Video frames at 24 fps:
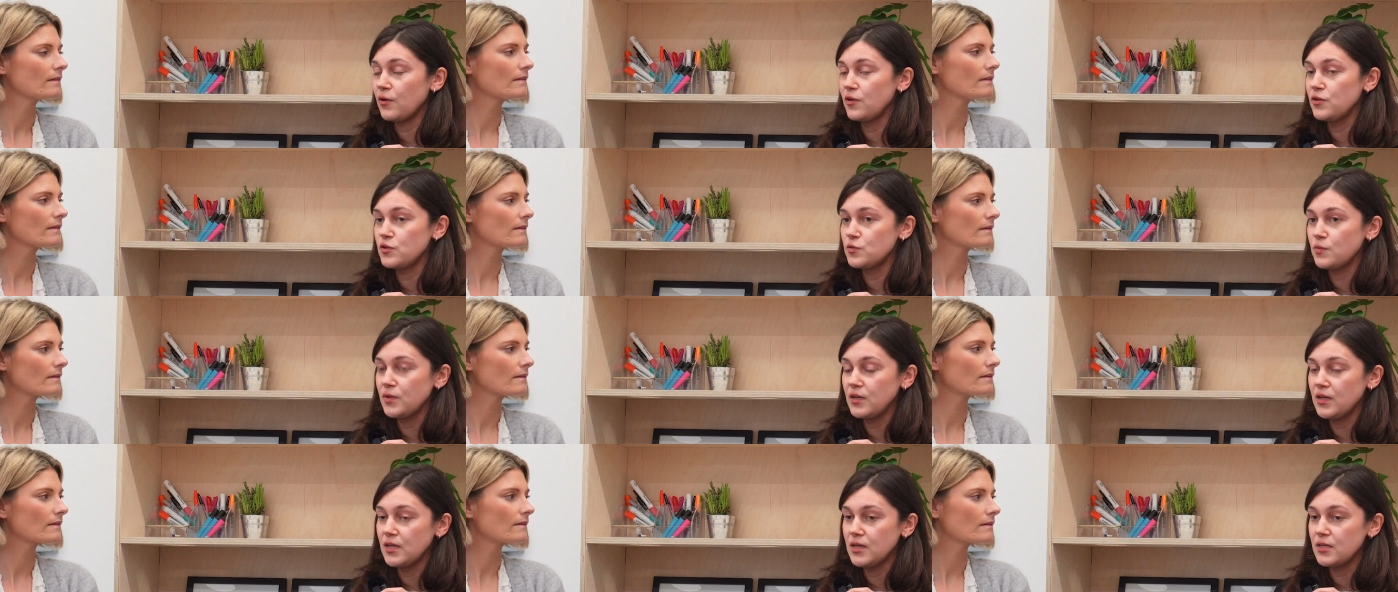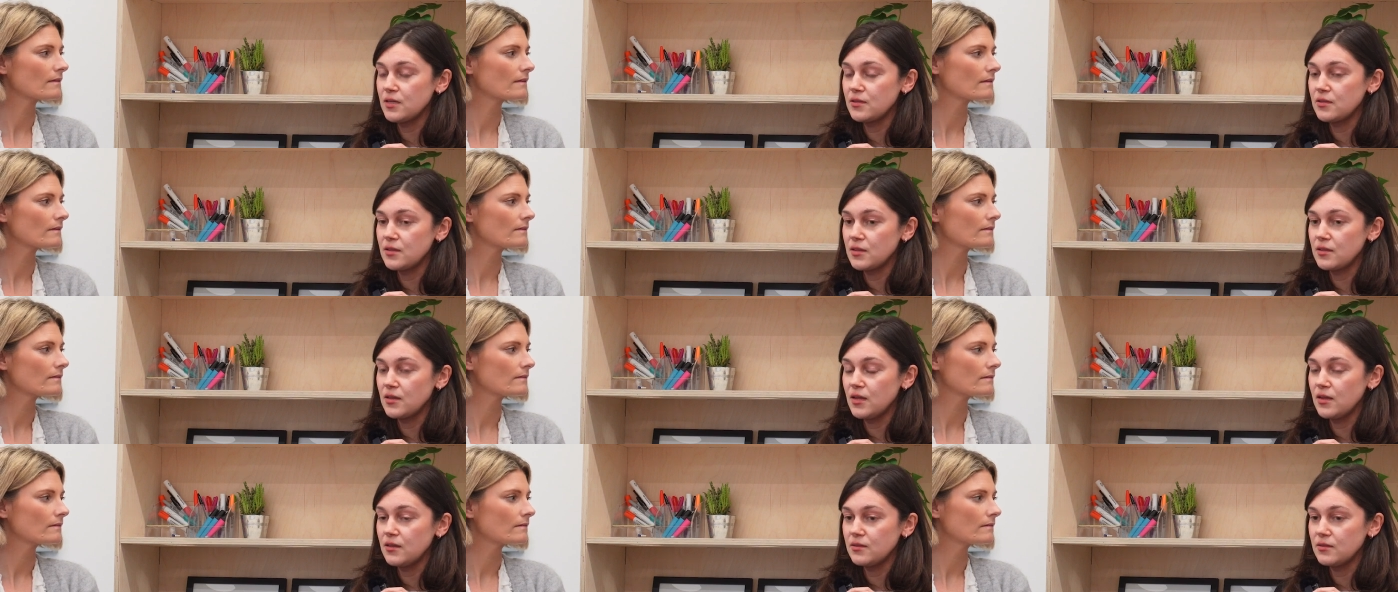Speaker 1: who do we need in the,
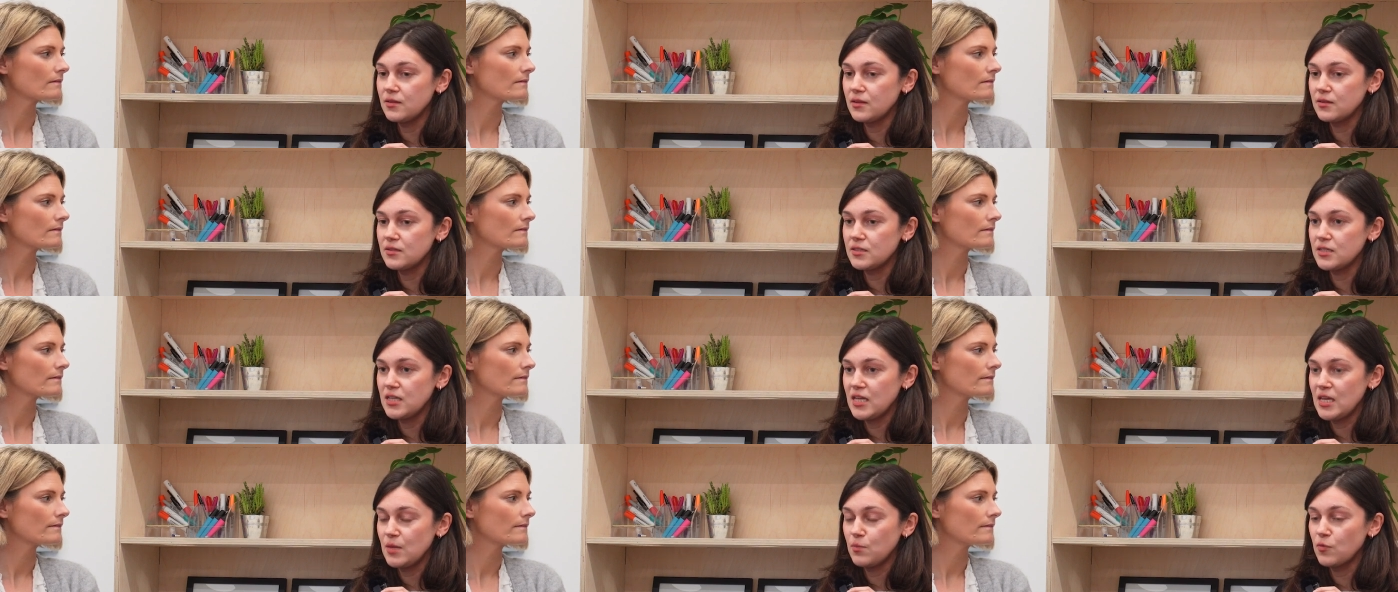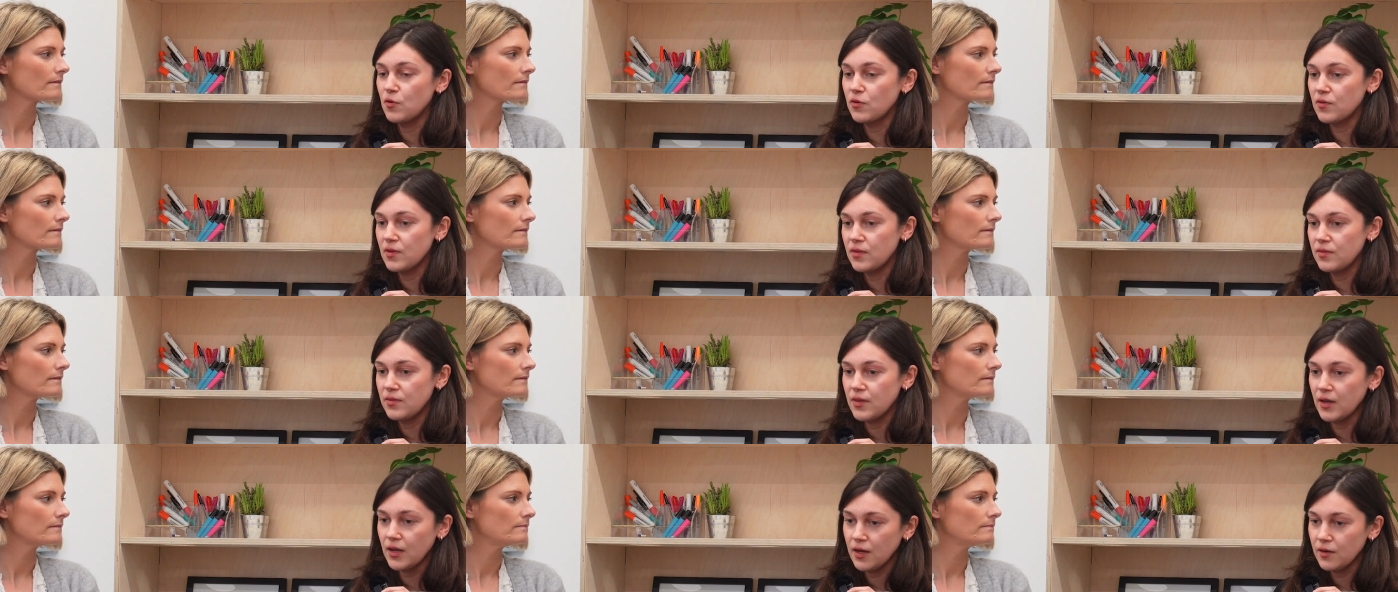in the team or in
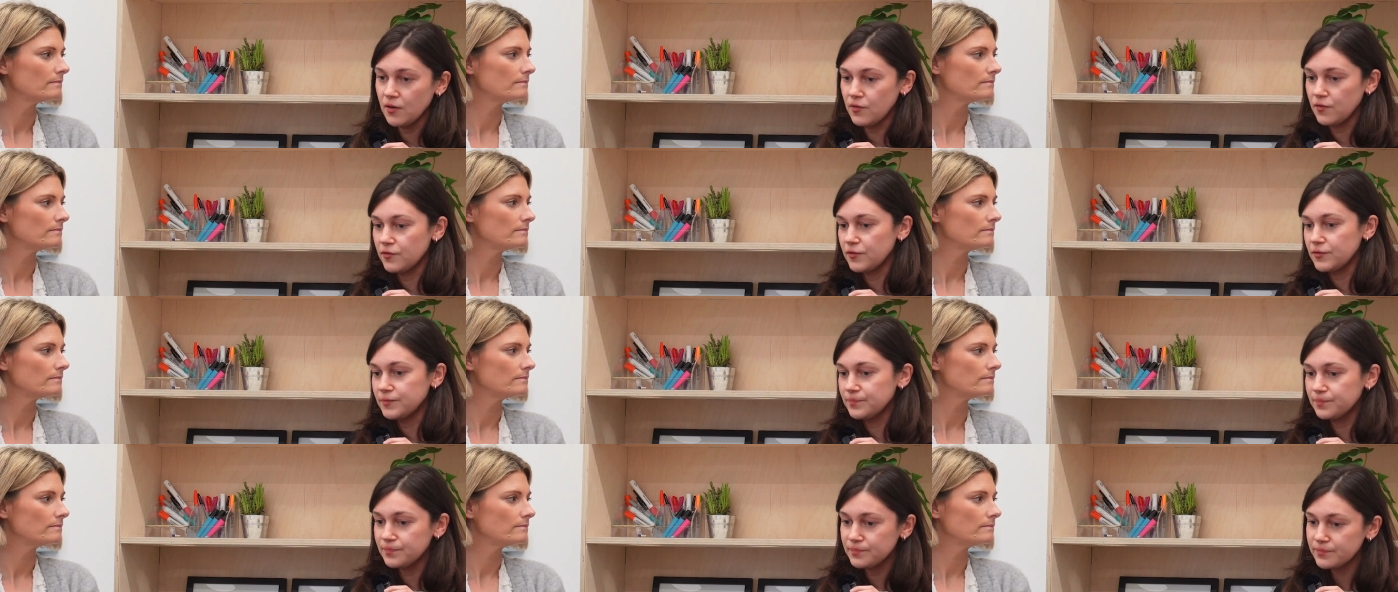the kind of